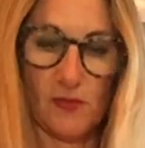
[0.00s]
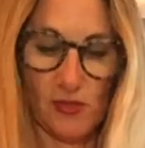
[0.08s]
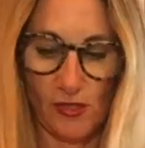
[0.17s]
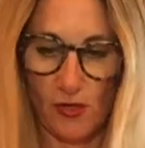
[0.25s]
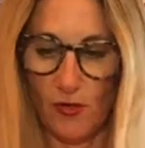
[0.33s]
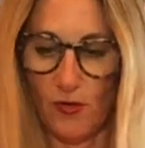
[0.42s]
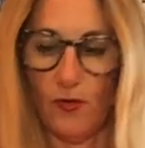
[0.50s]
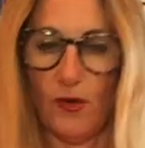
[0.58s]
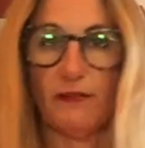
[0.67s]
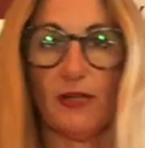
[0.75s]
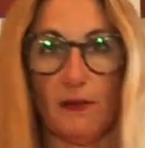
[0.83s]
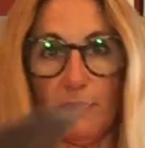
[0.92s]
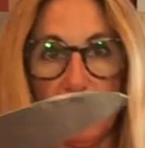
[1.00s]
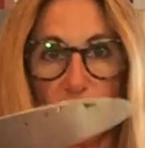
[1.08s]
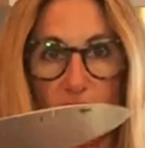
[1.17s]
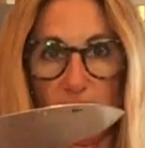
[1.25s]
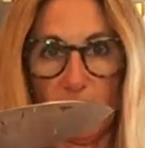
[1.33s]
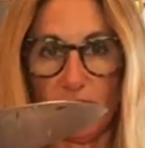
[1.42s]
So I've got my
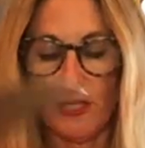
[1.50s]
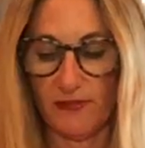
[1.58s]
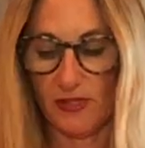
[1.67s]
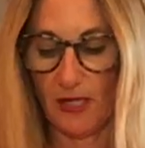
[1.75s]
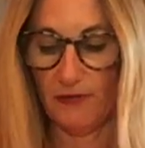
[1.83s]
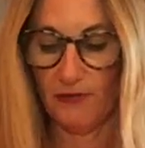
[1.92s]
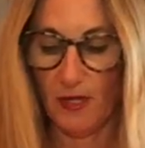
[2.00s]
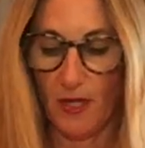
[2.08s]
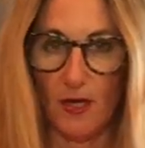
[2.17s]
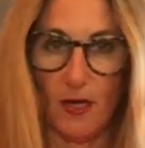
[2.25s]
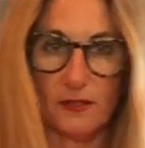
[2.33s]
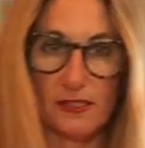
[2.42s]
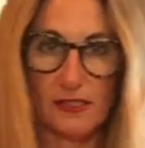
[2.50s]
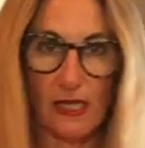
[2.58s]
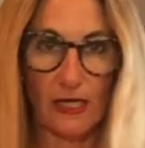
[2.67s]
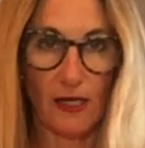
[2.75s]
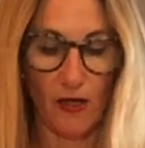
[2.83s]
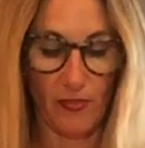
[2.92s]
trusty chef's knife
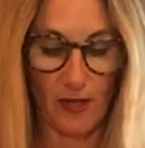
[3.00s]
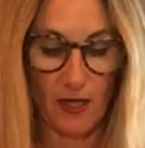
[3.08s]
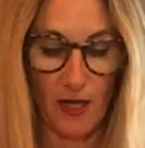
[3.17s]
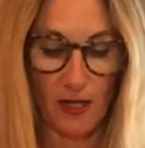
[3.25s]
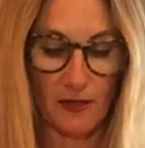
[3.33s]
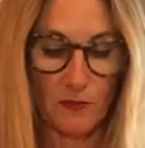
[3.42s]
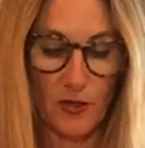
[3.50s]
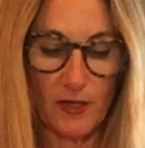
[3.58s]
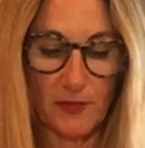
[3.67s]
setting on the cutting board.